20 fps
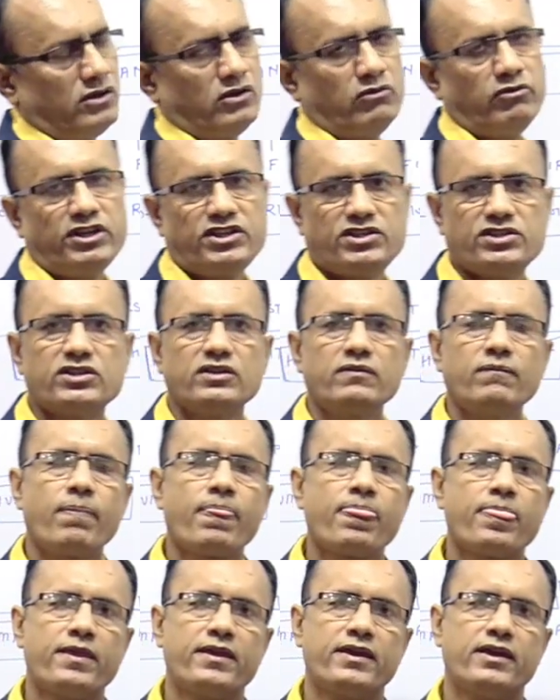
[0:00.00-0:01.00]
which
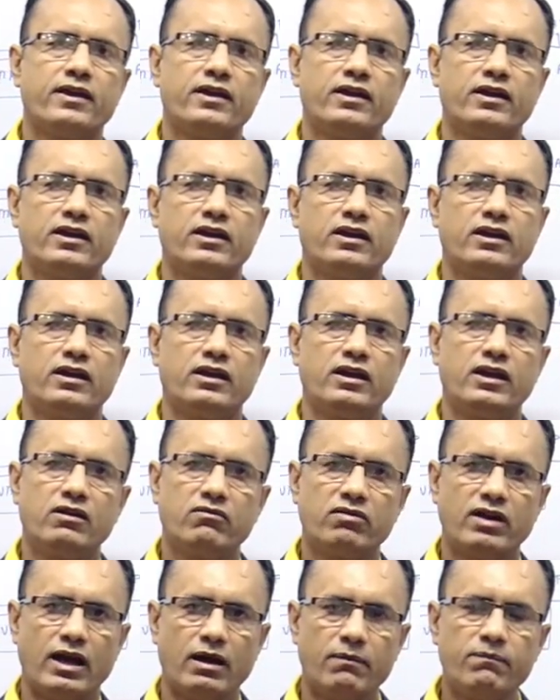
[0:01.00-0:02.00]

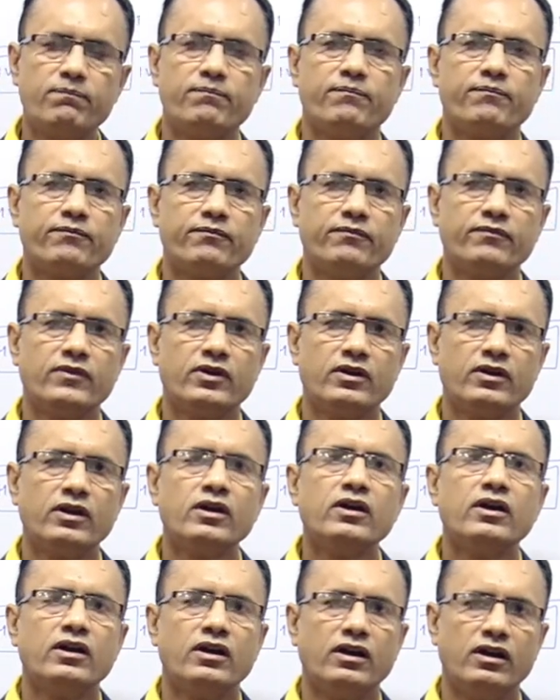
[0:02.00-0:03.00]
you have
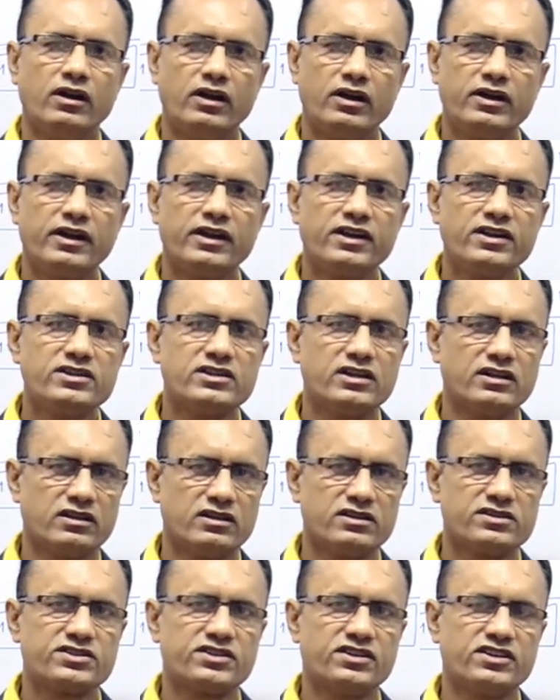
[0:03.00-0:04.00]
learned in
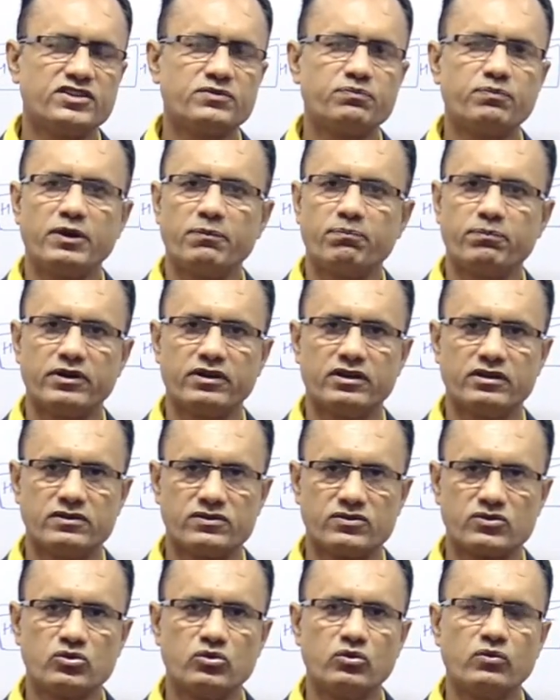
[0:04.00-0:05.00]
general studies paper
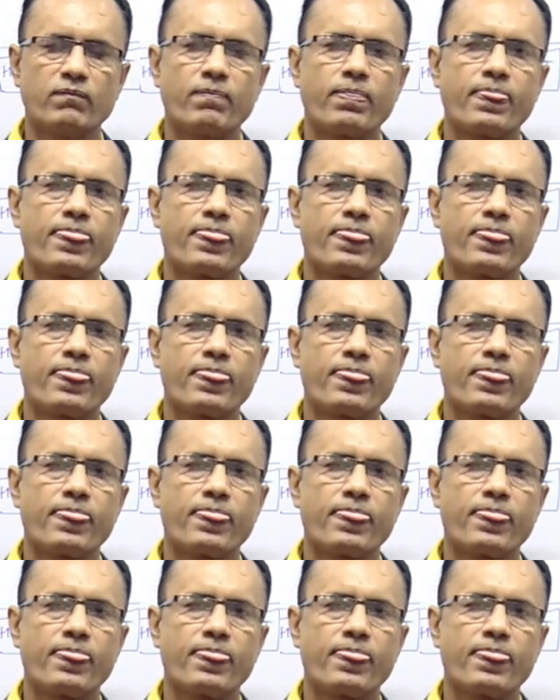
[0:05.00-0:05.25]
also,